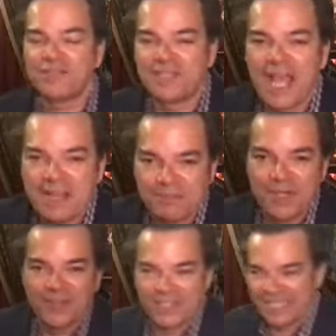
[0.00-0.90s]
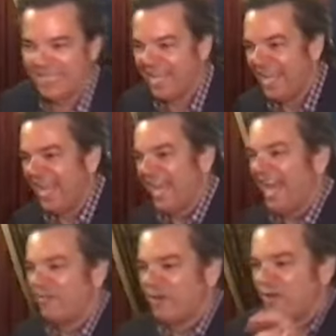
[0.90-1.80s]
State Building,
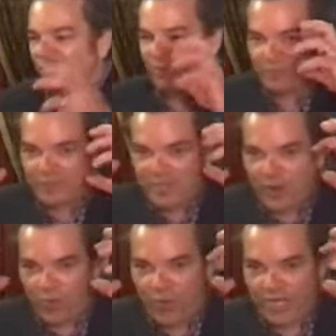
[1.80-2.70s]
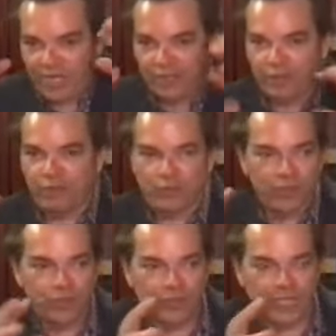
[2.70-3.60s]
and we were, you know, wanting to look
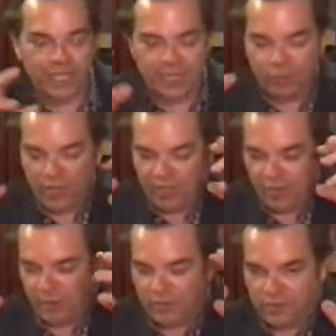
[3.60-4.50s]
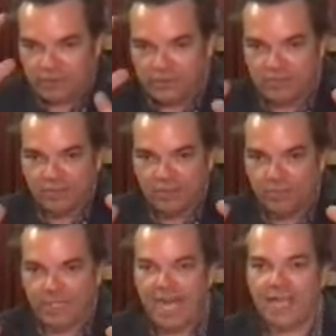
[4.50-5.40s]
through uh, one of those little
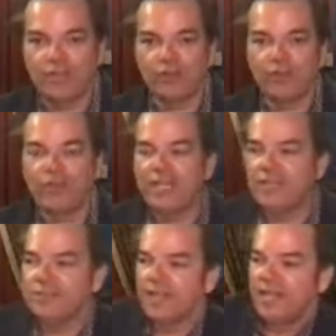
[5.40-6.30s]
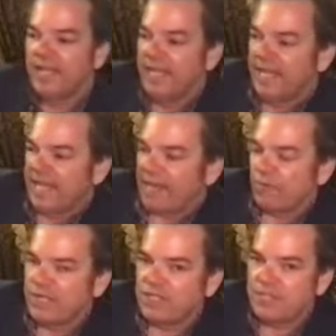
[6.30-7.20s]
binocular things, and I
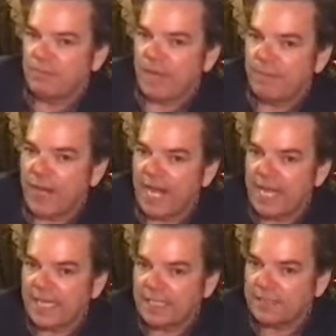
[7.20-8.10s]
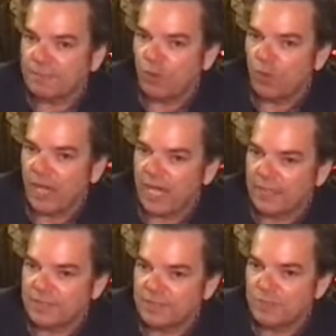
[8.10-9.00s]
reached in my pocket to pull out
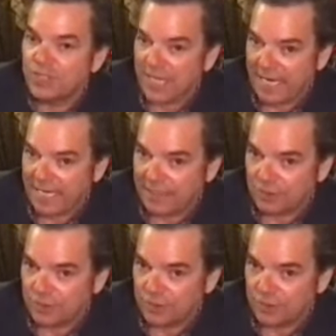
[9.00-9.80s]
some change